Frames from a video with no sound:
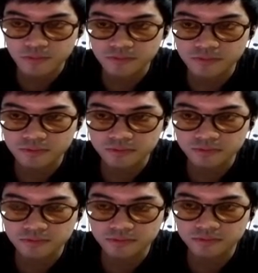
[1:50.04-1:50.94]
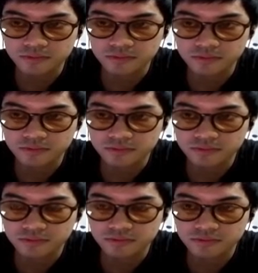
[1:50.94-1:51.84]

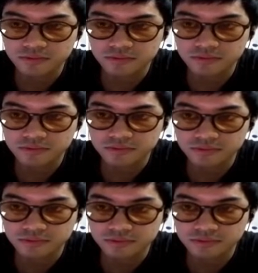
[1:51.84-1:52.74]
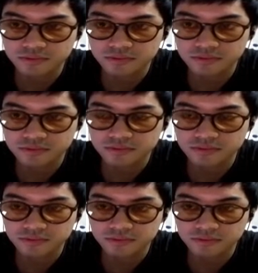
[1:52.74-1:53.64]

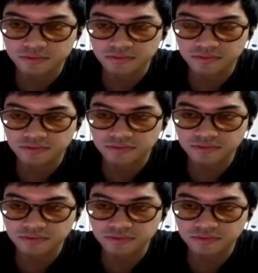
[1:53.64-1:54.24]
[no speech]